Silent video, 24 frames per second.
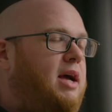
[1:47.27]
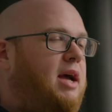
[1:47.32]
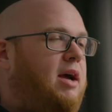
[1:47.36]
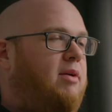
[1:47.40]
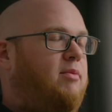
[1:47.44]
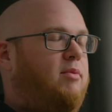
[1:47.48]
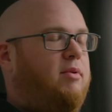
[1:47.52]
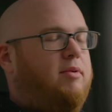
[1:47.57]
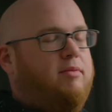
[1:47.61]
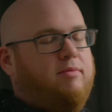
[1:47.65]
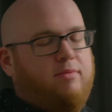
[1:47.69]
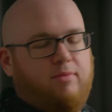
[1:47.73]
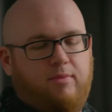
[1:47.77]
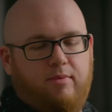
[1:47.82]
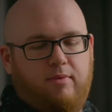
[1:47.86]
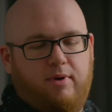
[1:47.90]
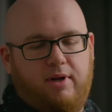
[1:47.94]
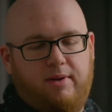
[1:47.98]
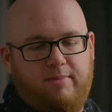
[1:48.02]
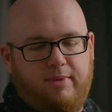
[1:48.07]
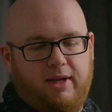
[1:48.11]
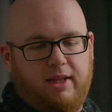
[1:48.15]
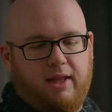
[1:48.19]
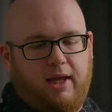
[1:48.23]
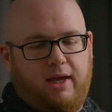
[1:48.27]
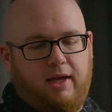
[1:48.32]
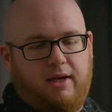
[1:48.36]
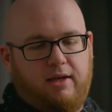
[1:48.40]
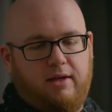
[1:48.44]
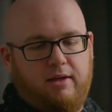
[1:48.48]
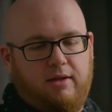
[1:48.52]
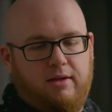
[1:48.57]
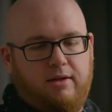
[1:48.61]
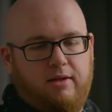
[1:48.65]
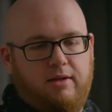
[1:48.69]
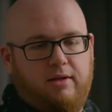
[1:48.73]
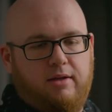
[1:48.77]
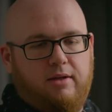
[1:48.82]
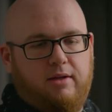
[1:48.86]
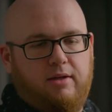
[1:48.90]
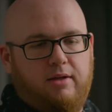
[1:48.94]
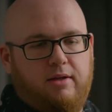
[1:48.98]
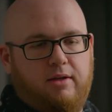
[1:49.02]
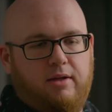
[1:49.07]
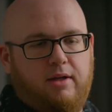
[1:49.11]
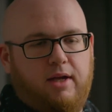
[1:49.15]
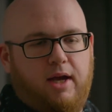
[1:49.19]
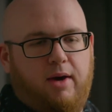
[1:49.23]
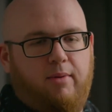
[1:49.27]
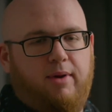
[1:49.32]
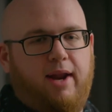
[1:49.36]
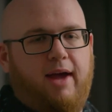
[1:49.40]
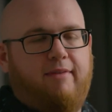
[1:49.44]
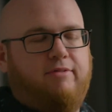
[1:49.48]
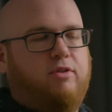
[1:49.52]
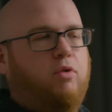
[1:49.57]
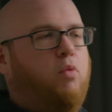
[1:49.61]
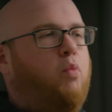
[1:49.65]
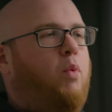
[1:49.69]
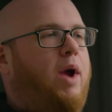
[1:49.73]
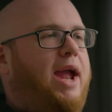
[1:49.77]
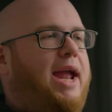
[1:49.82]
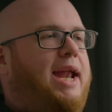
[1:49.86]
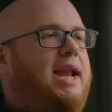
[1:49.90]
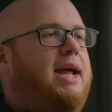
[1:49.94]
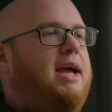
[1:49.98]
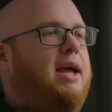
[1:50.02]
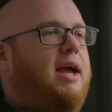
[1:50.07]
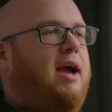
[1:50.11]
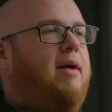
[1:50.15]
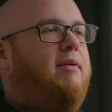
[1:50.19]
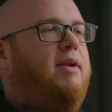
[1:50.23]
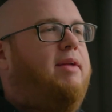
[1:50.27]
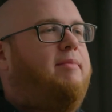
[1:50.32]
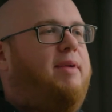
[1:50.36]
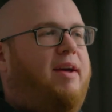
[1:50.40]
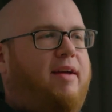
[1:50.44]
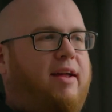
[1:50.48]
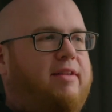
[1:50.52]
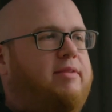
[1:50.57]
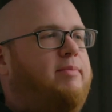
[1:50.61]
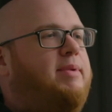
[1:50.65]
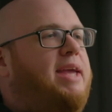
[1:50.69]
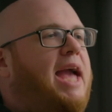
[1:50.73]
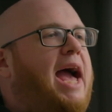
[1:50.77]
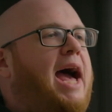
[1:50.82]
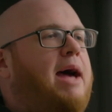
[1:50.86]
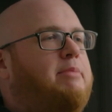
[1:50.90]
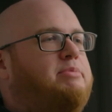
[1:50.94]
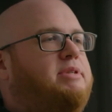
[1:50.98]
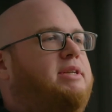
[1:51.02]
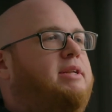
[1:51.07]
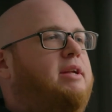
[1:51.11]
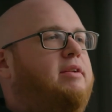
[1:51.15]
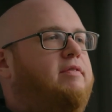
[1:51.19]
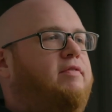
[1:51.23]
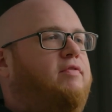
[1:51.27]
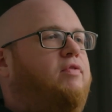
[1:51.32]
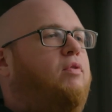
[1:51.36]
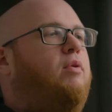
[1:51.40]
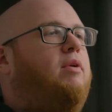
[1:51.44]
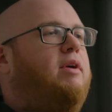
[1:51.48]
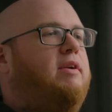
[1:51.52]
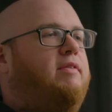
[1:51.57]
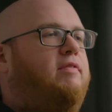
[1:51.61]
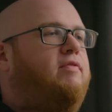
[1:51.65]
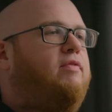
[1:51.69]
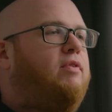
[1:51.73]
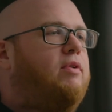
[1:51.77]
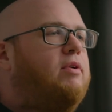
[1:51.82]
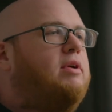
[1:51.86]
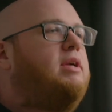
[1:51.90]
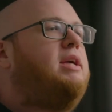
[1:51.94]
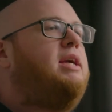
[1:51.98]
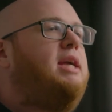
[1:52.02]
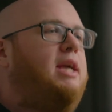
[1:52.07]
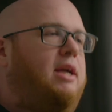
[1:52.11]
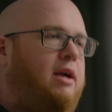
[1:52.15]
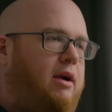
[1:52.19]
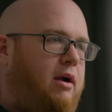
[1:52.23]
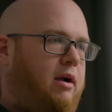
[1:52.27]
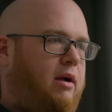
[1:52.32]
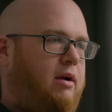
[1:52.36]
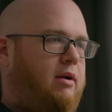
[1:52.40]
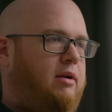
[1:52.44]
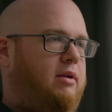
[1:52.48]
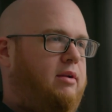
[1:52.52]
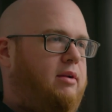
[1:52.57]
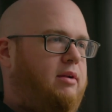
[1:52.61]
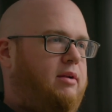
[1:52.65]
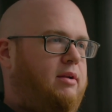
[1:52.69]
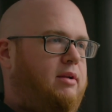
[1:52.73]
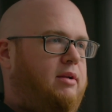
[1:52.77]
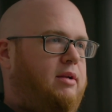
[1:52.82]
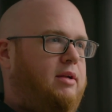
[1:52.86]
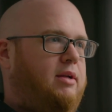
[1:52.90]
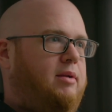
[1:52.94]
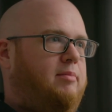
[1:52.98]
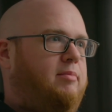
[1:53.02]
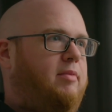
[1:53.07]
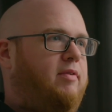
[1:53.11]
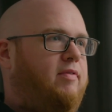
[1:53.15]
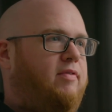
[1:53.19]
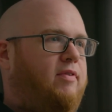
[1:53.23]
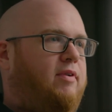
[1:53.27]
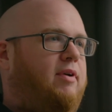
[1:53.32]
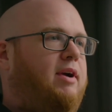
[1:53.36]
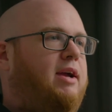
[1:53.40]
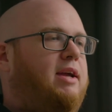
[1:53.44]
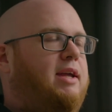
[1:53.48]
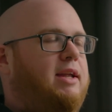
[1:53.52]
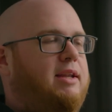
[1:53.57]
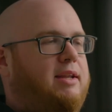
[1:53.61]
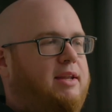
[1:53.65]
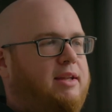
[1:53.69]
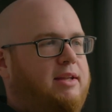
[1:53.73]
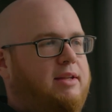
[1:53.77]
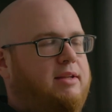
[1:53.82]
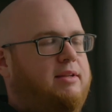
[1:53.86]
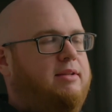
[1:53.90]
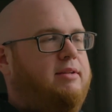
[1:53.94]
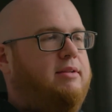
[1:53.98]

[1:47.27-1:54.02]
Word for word: I, what do you mean? Like, I would have to wait, I would have had to be abstinent for a full year before I could.